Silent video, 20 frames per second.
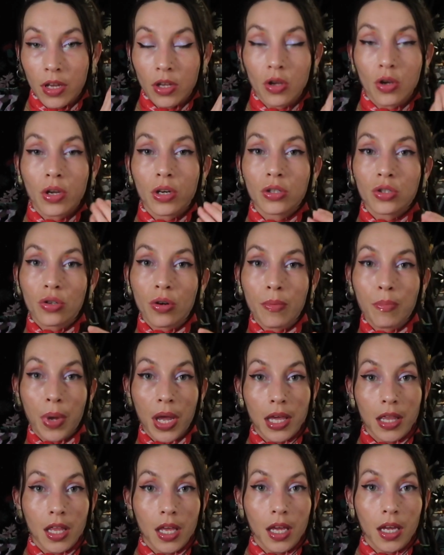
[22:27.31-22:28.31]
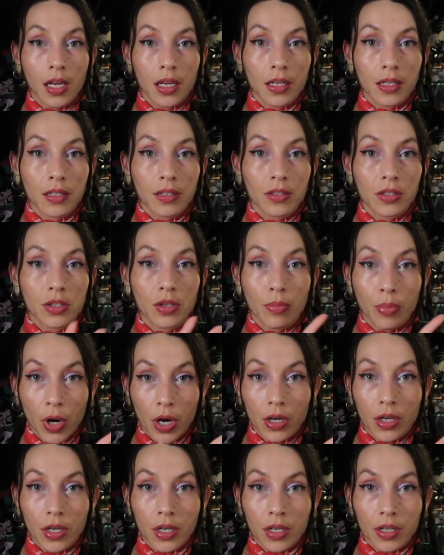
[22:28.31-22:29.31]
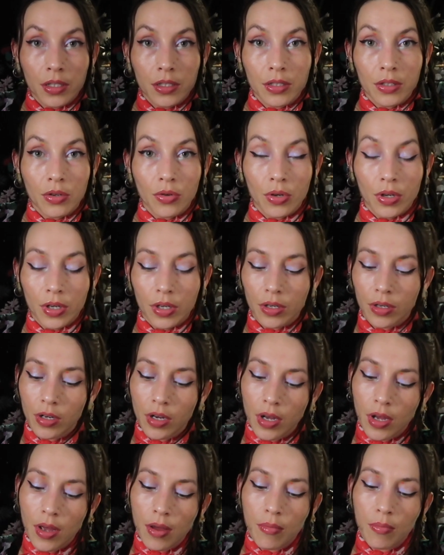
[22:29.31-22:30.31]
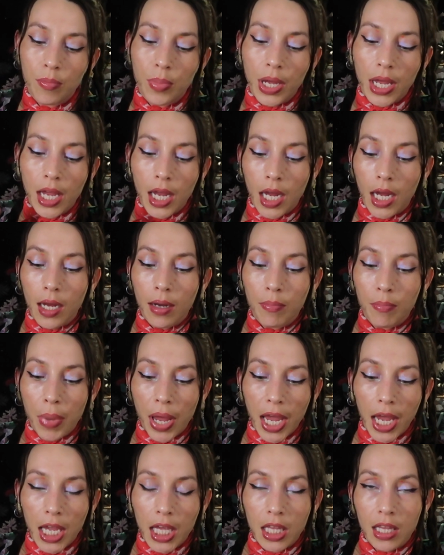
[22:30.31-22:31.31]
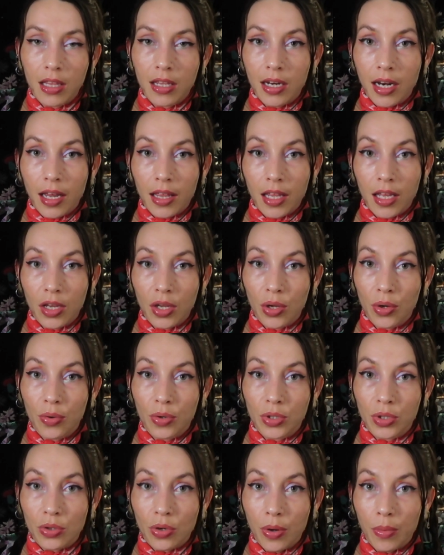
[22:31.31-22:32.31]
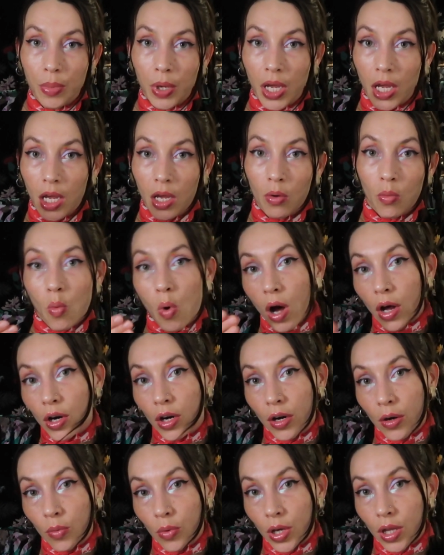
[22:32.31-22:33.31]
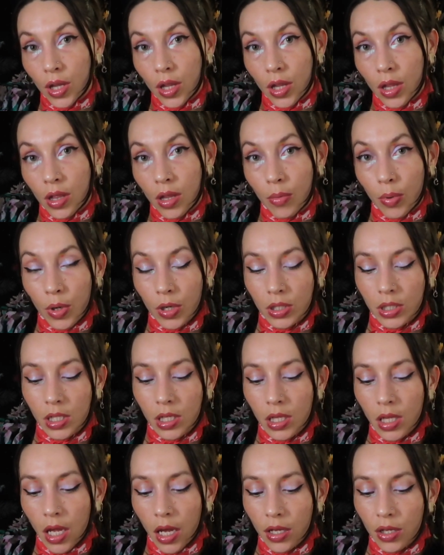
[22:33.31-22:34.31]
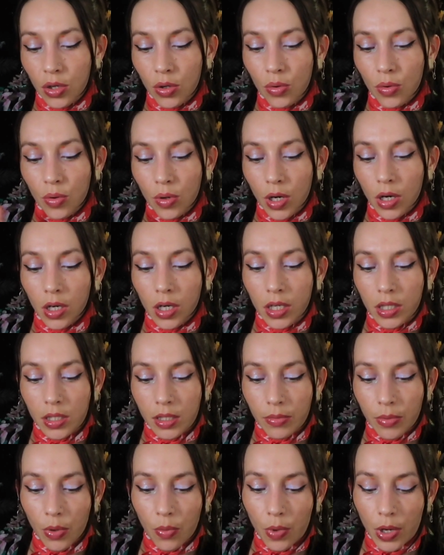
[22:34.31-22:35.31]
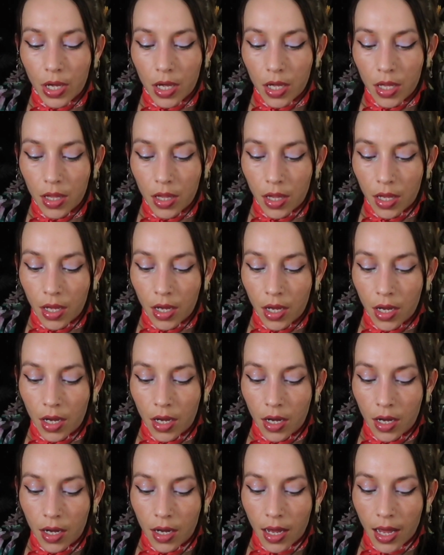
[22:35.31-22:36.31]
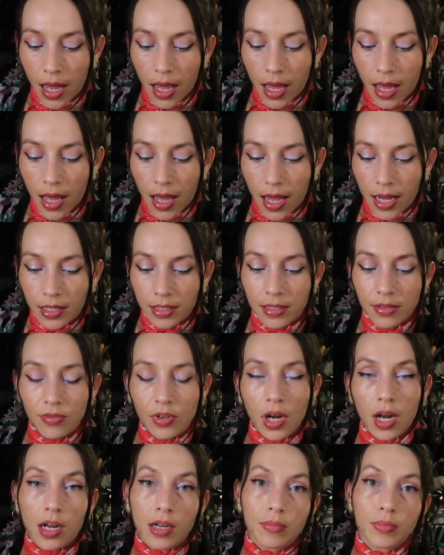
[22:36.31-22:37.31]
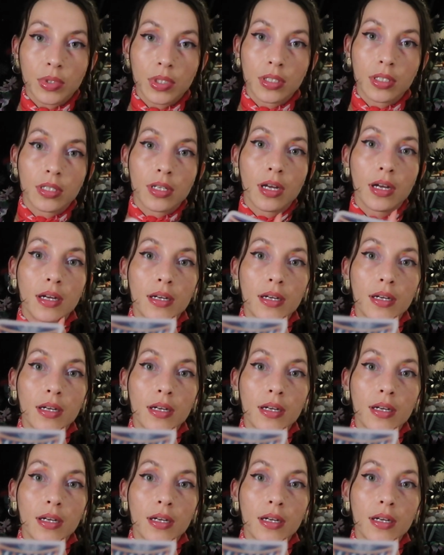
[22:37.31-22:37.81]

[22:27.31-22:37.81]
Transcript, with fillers: Like you can enjoy bathing your partner or being bathed. I think you enjoy being in water with the person that you are intimate with. Ace of Cups.